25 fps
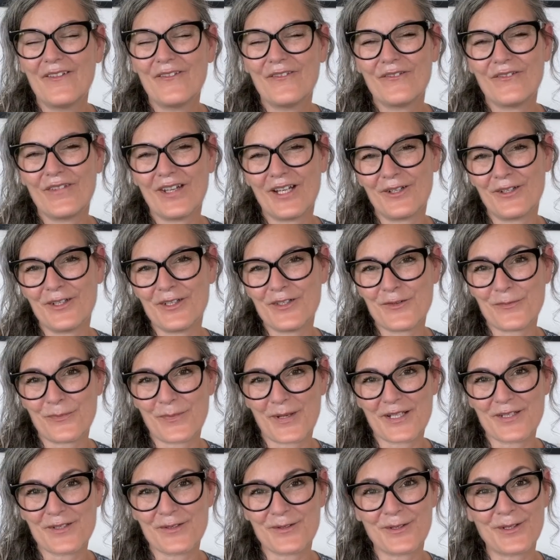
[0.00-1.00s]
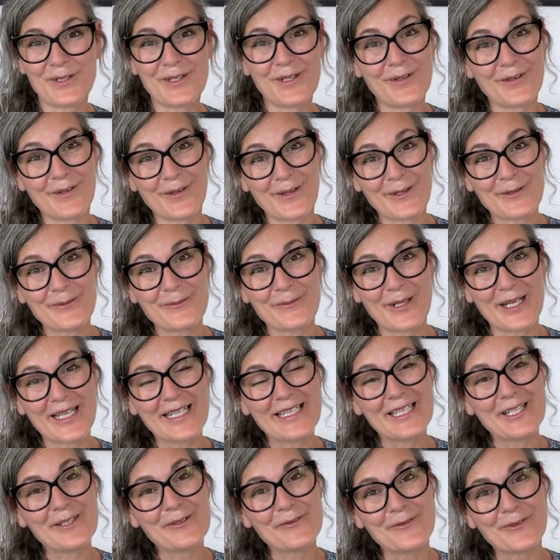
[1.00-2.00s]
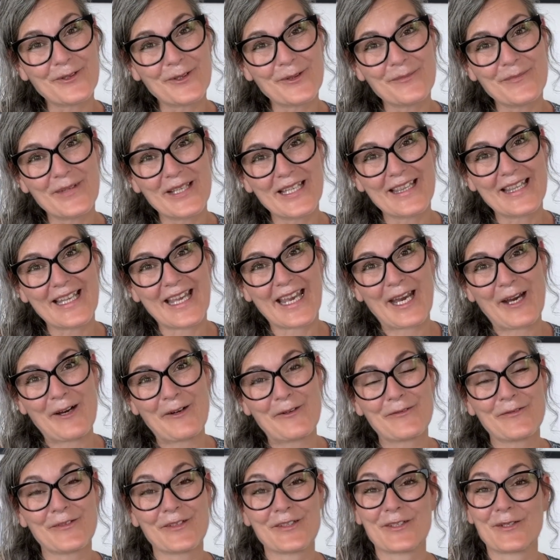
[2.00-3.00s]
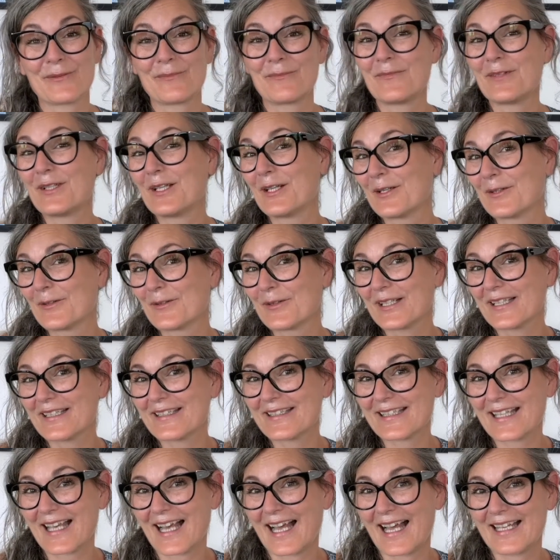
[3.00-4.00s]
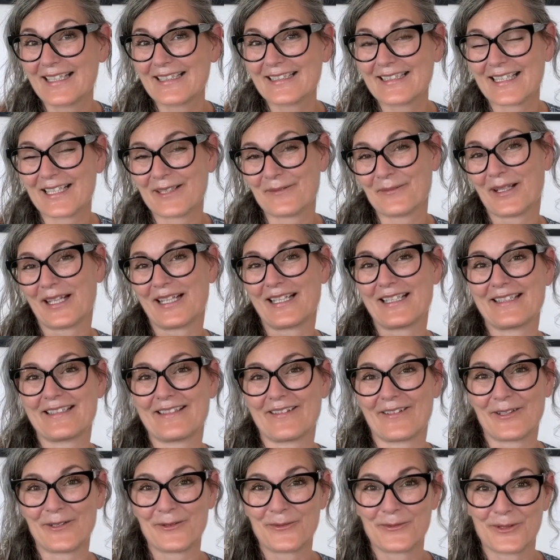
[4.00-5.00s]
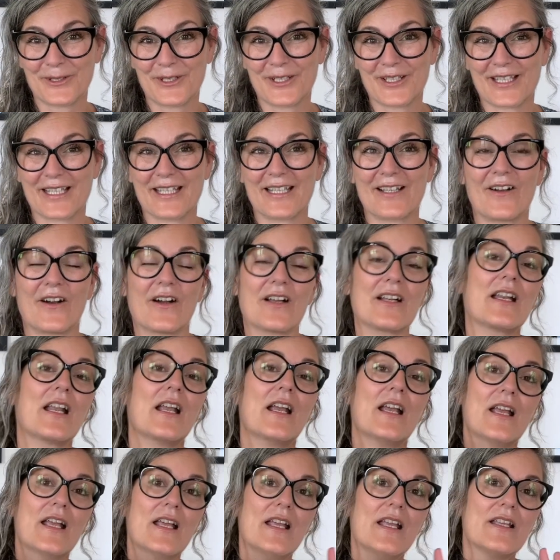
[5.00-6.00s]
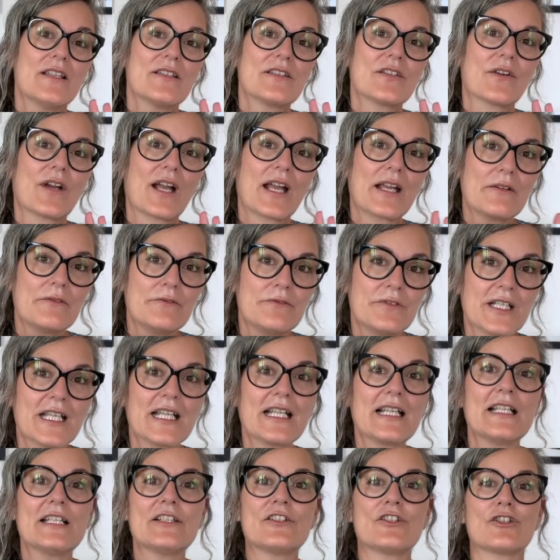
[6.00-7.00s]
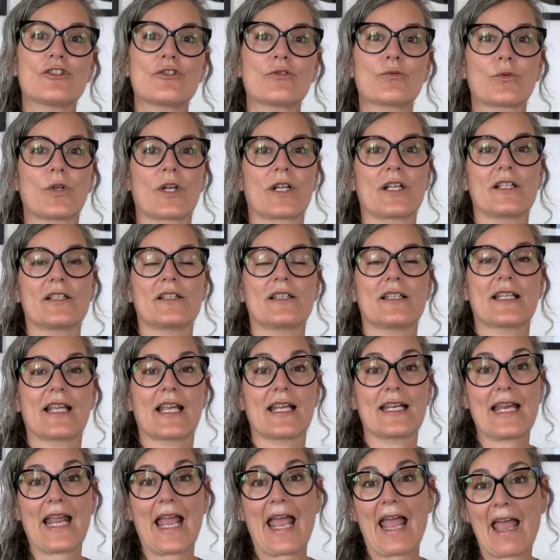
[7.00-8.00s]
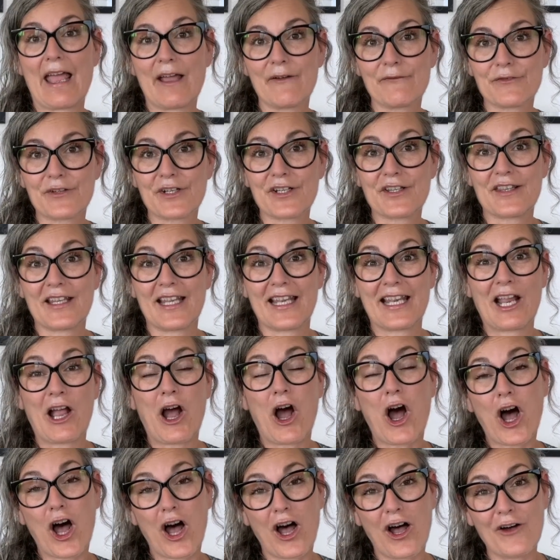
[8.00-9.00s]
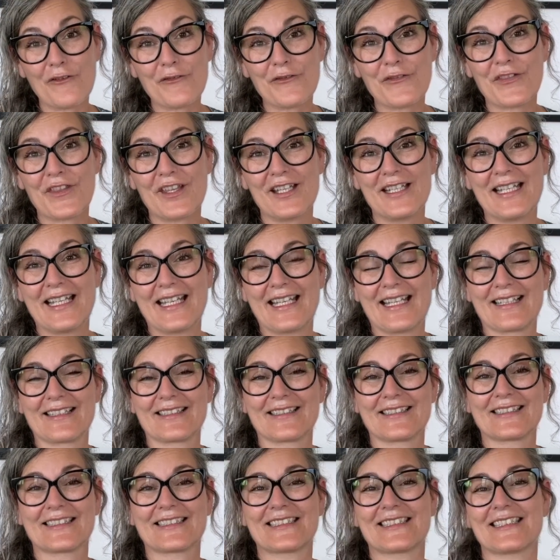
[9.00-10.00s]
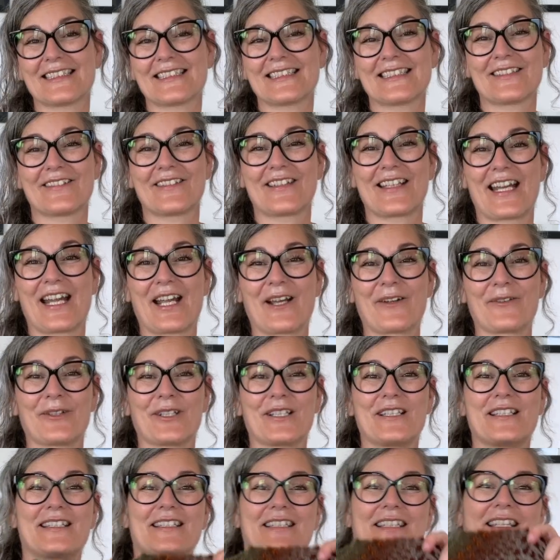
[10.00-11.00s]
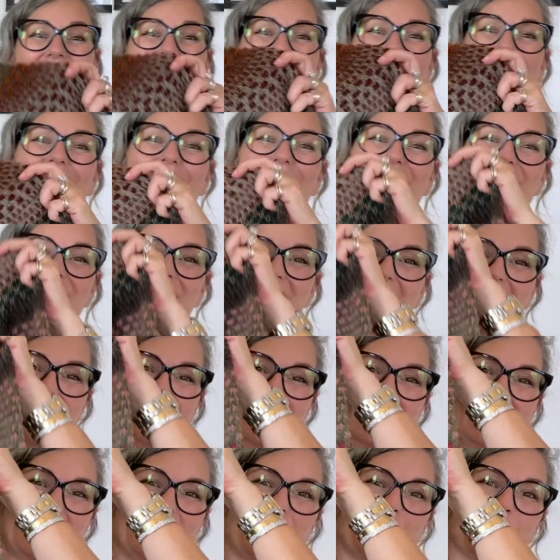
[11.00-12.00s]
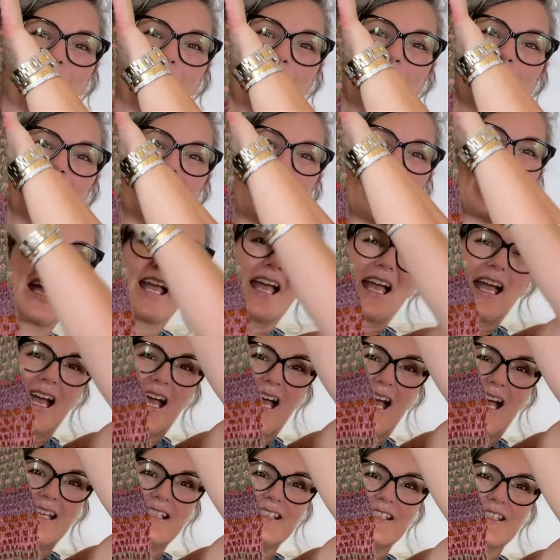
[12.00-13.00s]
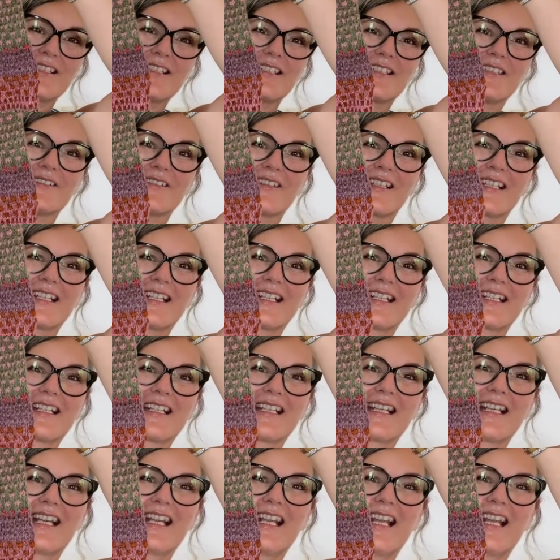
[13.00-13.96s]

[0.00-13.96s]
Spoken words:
very special yarn waiting for me there for some new designs that I'm going to start working on. So I really just wanted to get everything off the needles so that I was ready. And just look at it.